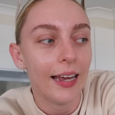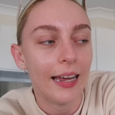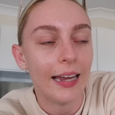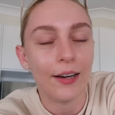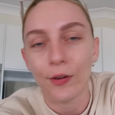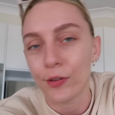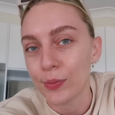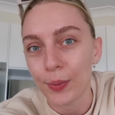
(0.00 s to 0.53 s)

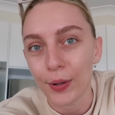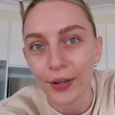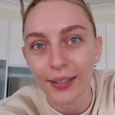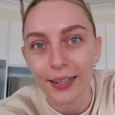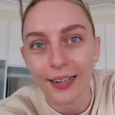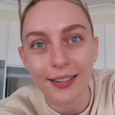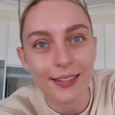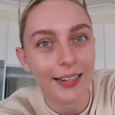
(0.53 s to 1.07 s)
in hospital
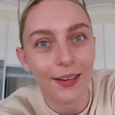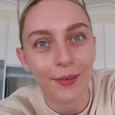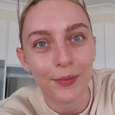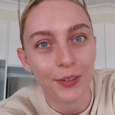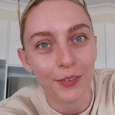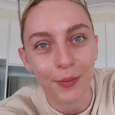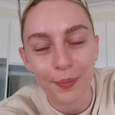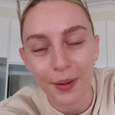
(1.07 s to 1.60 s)
like you see all
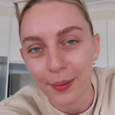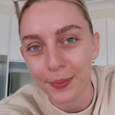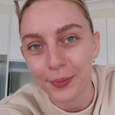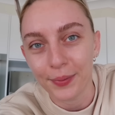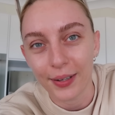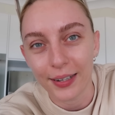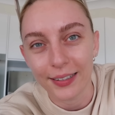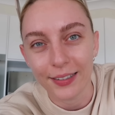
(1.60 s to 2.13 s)
different
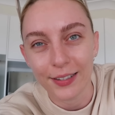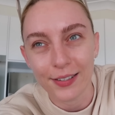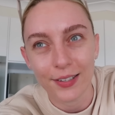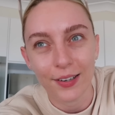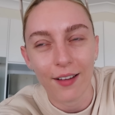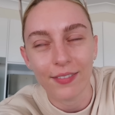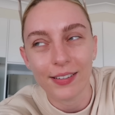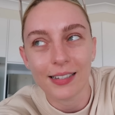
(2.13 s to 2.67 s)
people and you
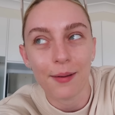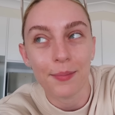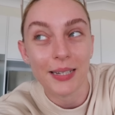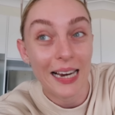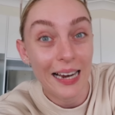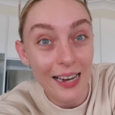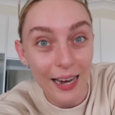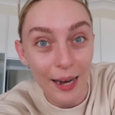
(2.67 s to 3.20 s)
still have the same
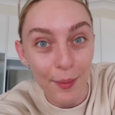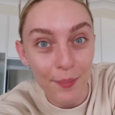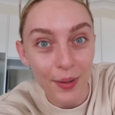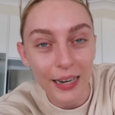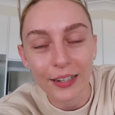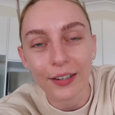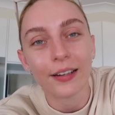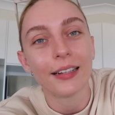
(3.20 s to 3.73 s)
team
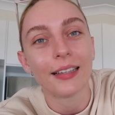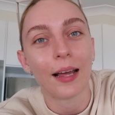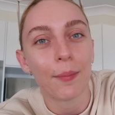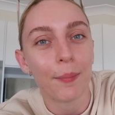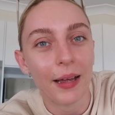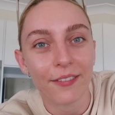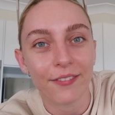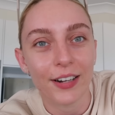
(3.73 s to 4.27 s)
and you can like
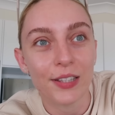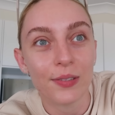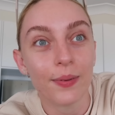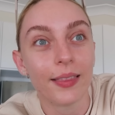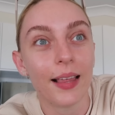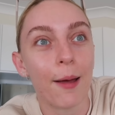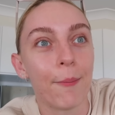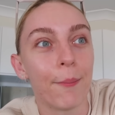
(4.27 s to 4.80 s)
make friends
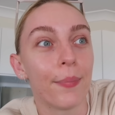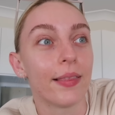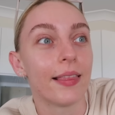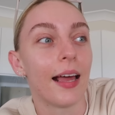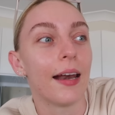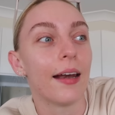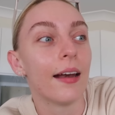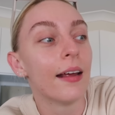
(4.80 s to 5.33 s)
with them but
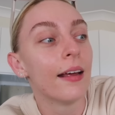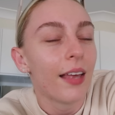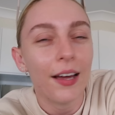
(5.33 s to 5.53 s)
then